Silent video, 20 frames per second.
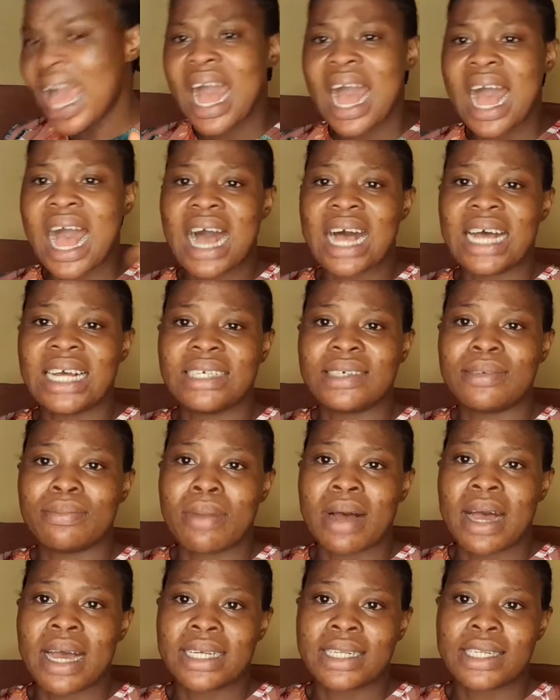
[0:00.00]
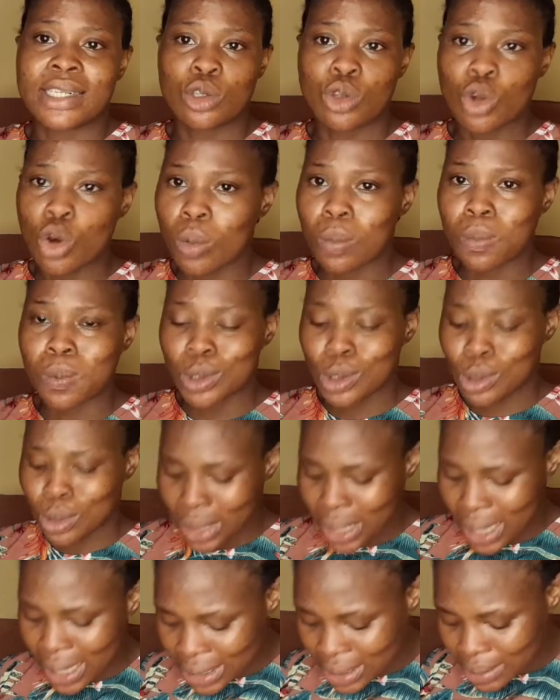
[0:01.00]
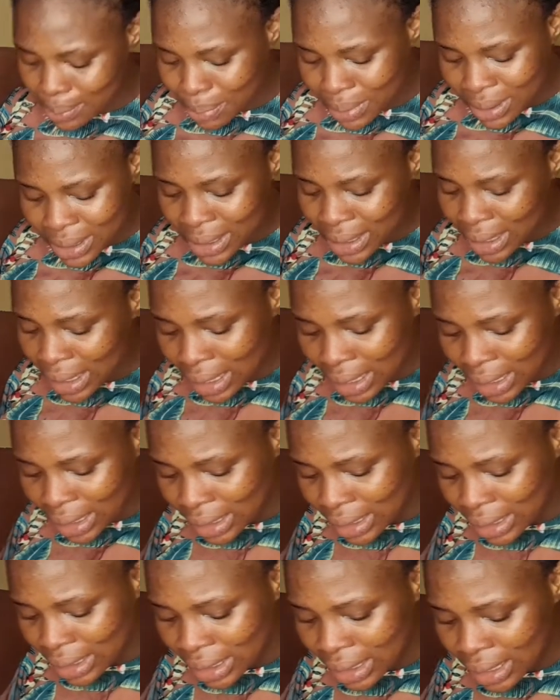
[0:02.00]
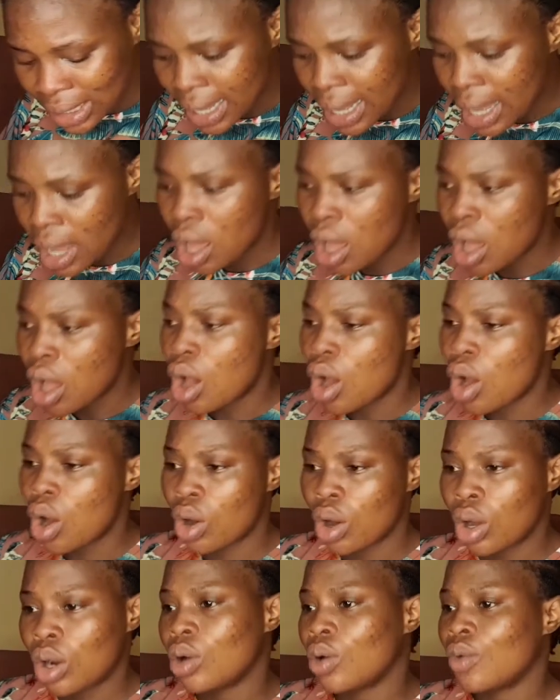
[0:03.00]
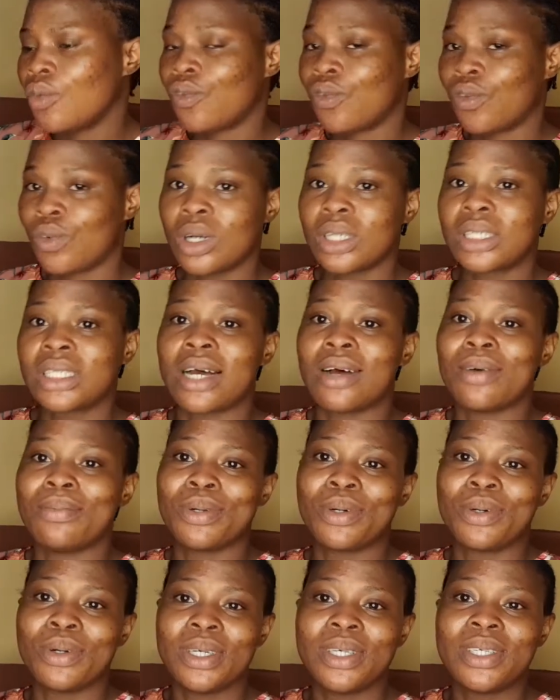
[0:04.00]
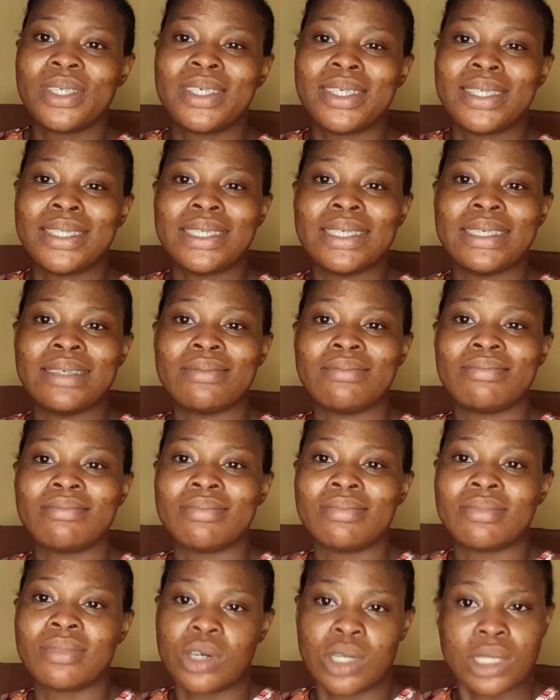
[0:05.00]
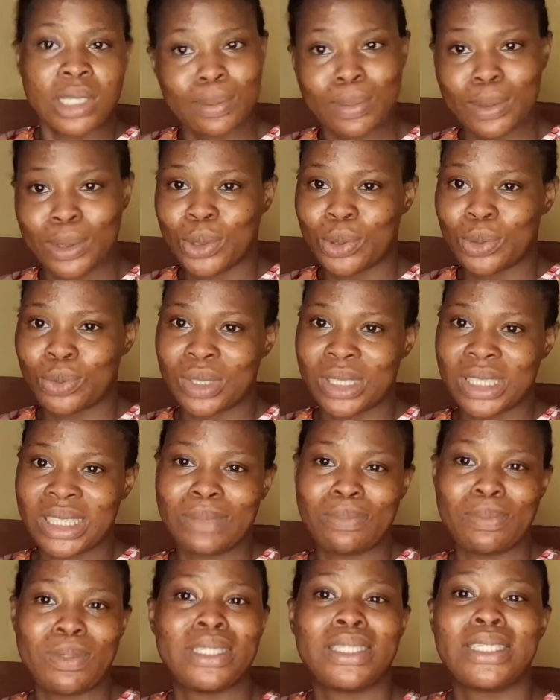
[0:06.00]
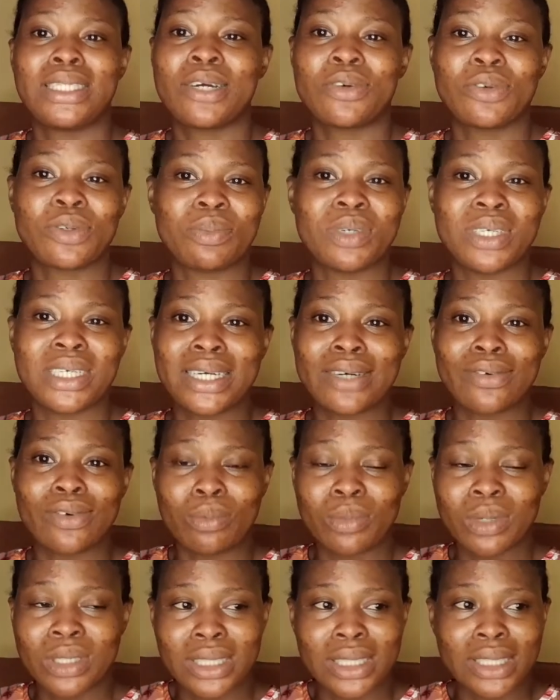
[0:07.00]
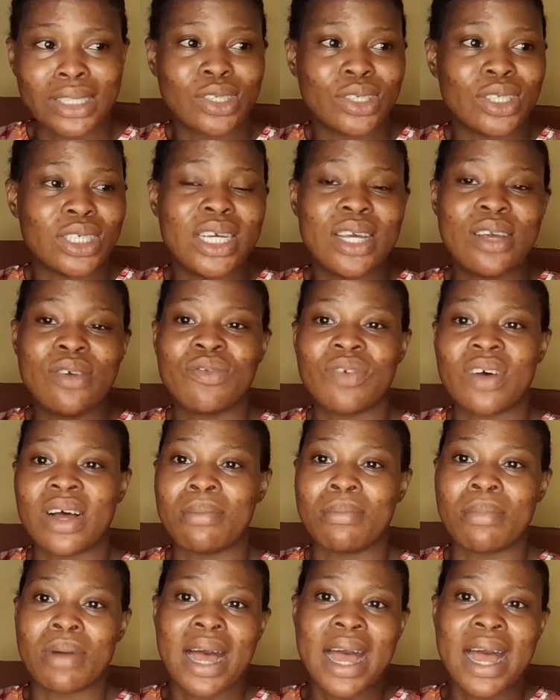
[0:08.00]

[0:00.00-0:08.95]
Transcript: and my soap. So that's basically all of what I'll be going to the hospital with. Please share with me in the comment section if I'm